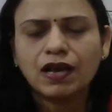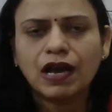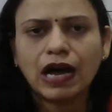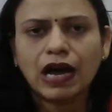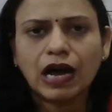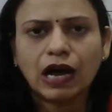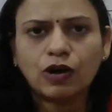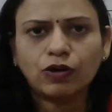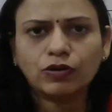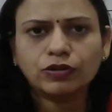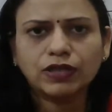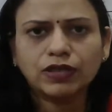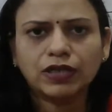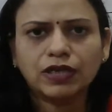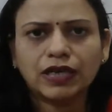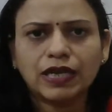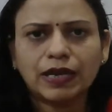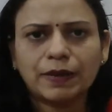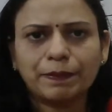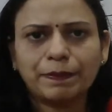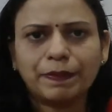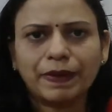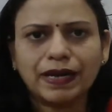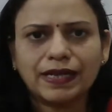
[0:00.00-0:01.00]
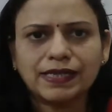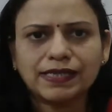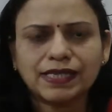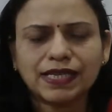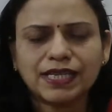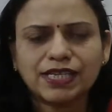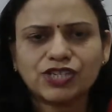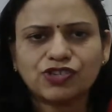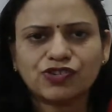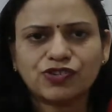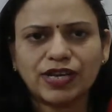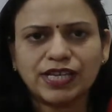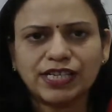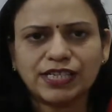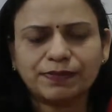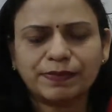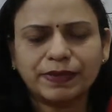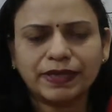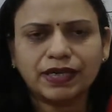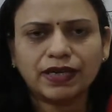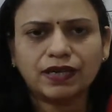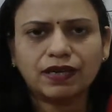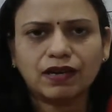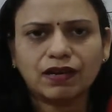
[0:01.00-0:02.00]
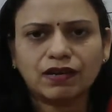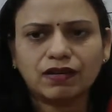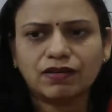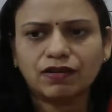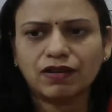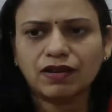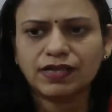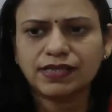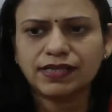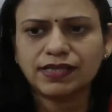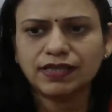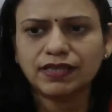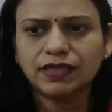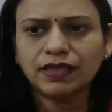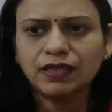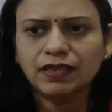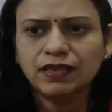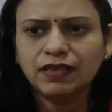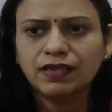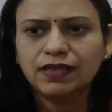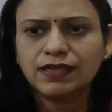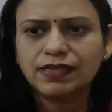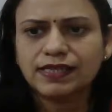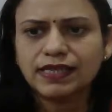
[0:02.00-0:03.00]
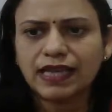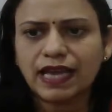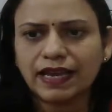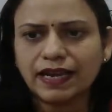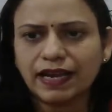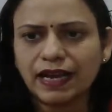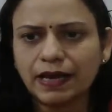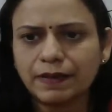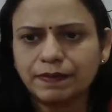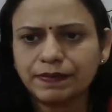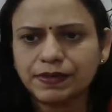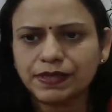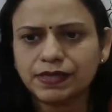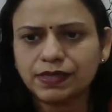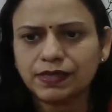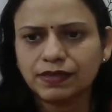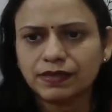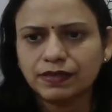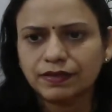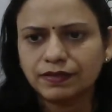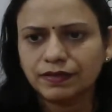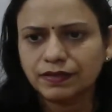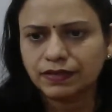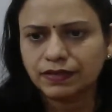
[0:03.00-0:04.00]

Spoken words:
how the impulse is transmitted across a synapse.